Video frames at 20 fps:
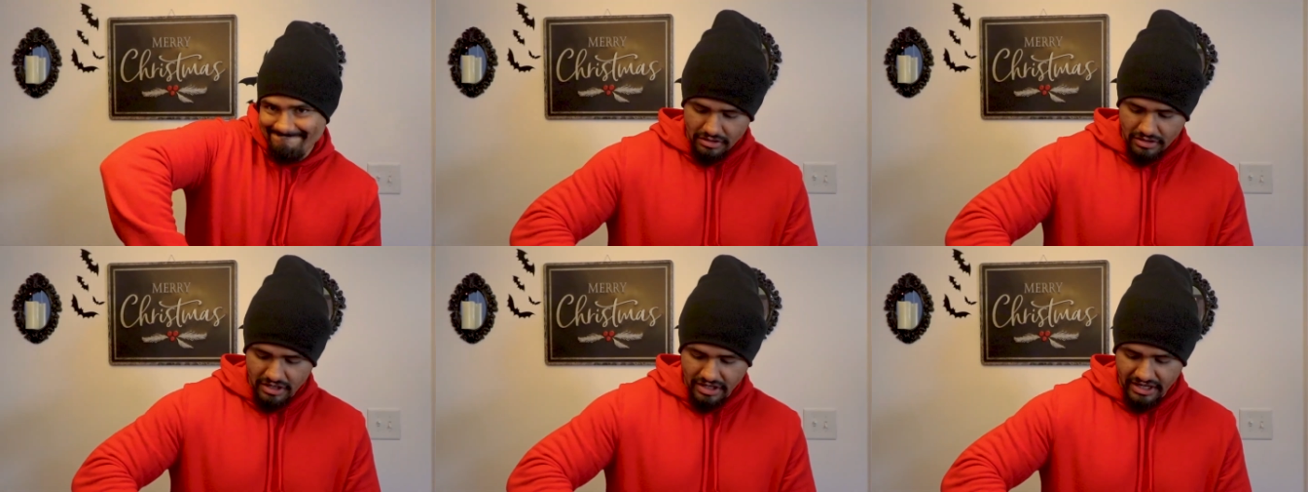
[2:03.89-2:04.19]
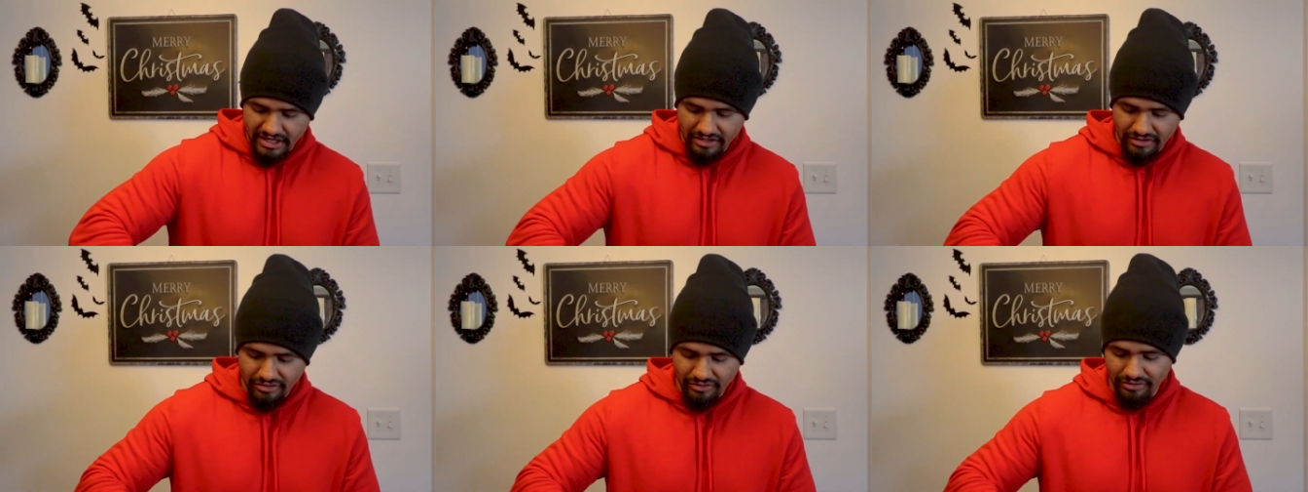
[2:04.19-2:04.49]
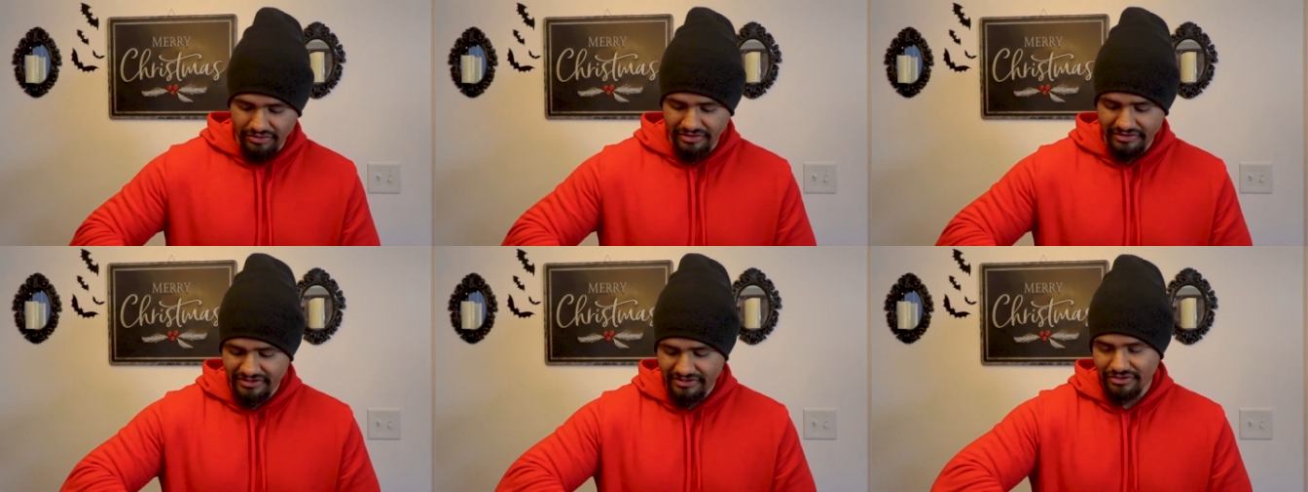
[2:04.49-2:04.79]
Alright,
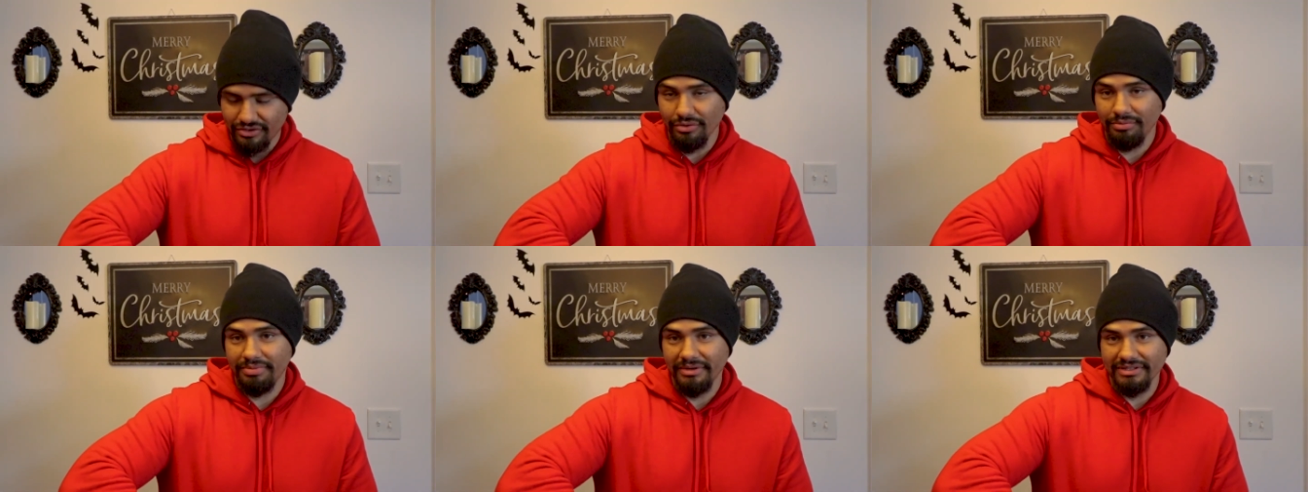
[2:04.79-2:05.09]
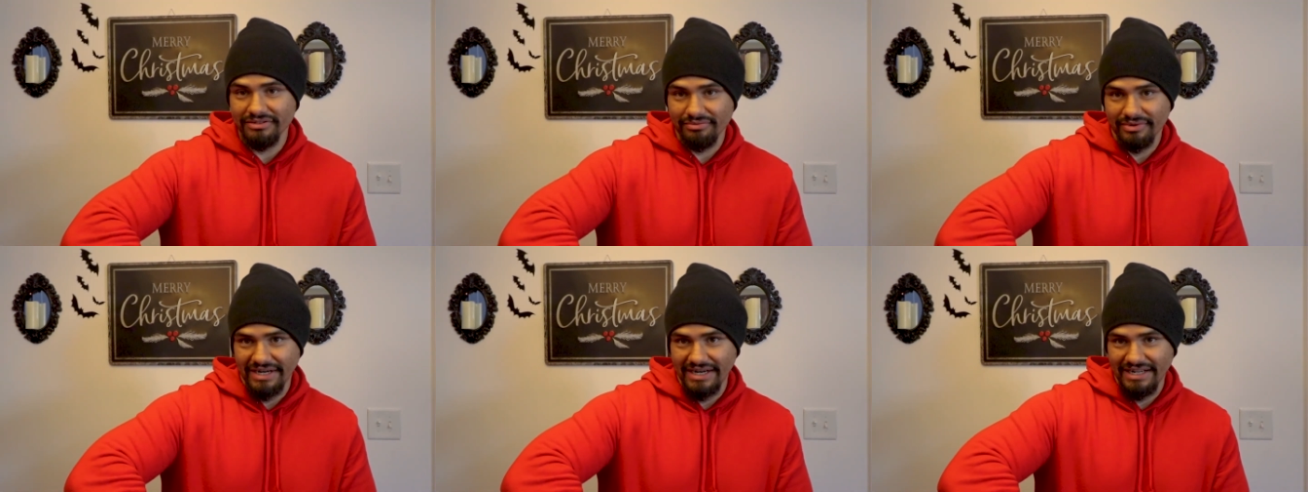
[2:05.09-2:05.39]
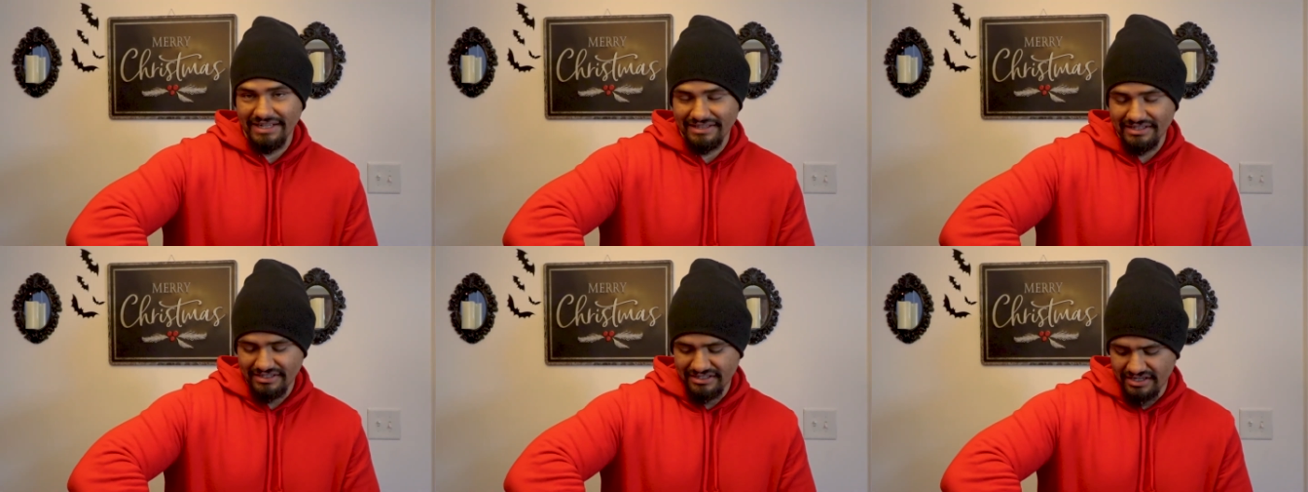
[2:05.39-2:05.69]
cool. The scoop is right
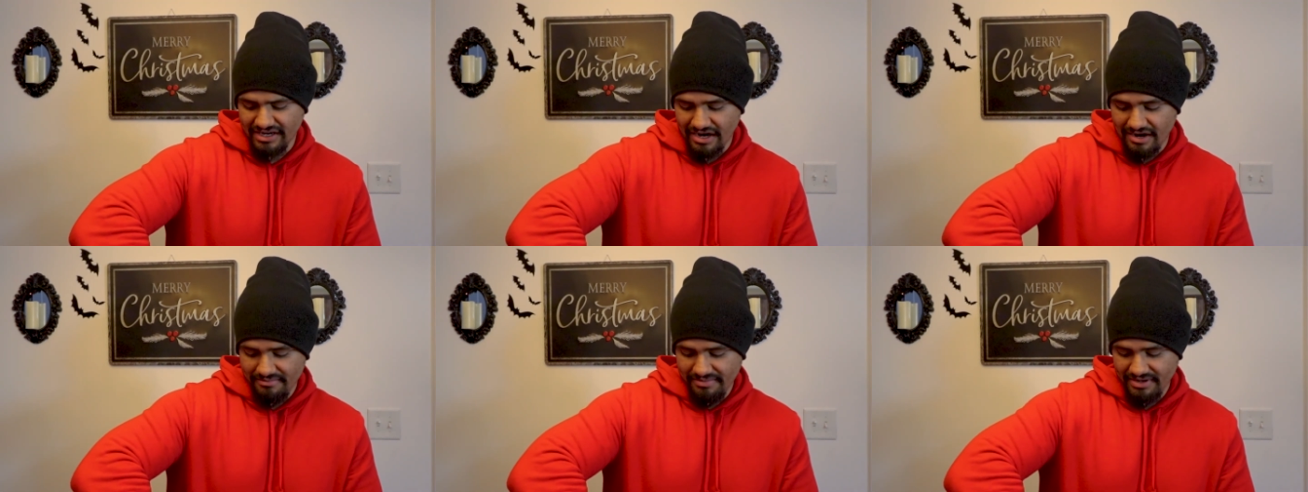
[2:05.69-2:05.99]
at the top.